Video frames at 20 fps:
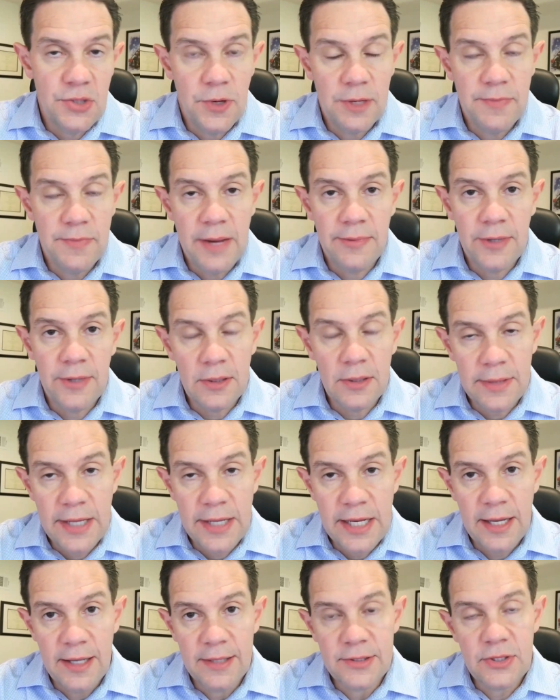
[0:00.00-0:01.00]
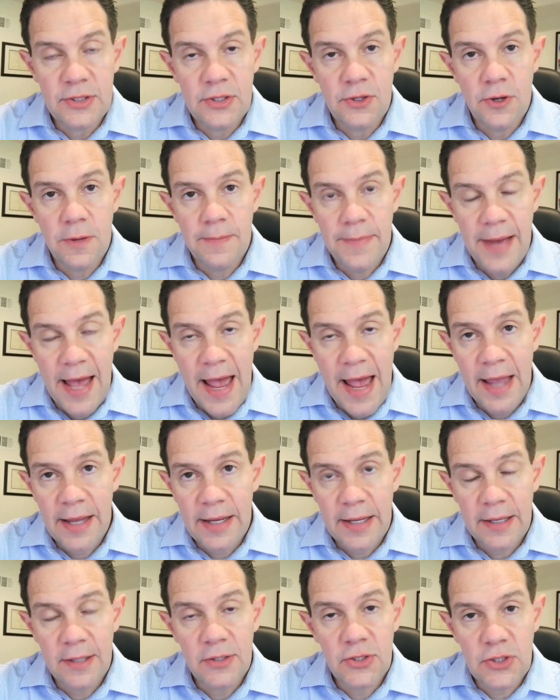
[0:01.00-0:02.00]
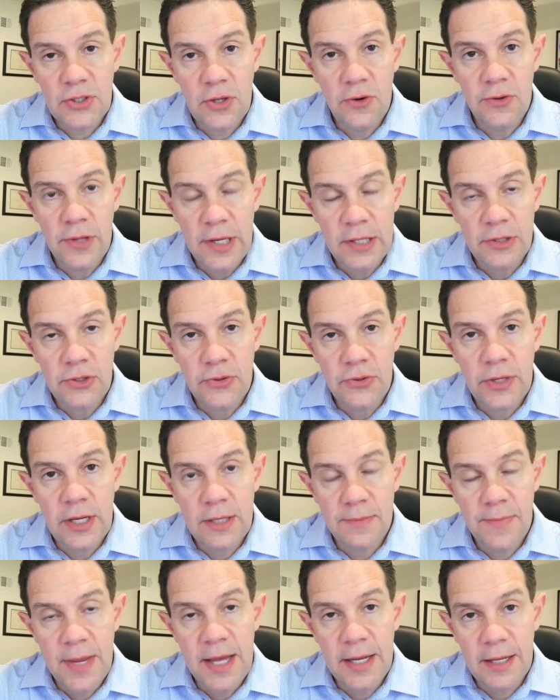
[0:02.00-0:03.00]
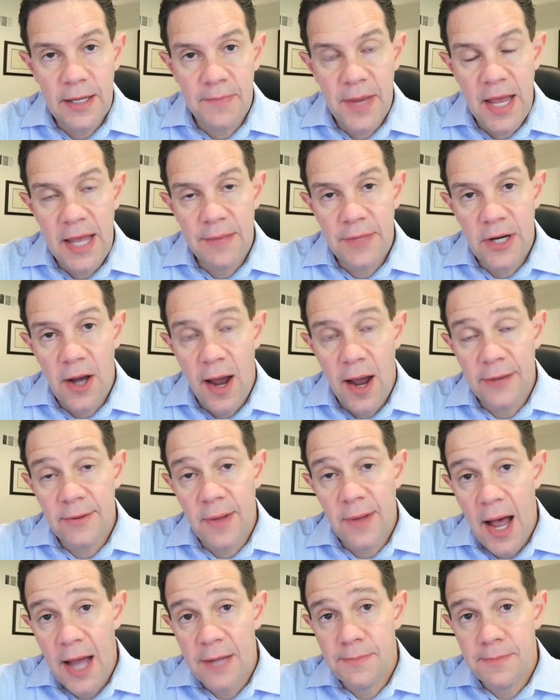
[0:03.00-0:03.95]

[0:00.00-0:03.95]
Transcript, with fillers: you want to be able to link it to your bank so that you can make a payment online,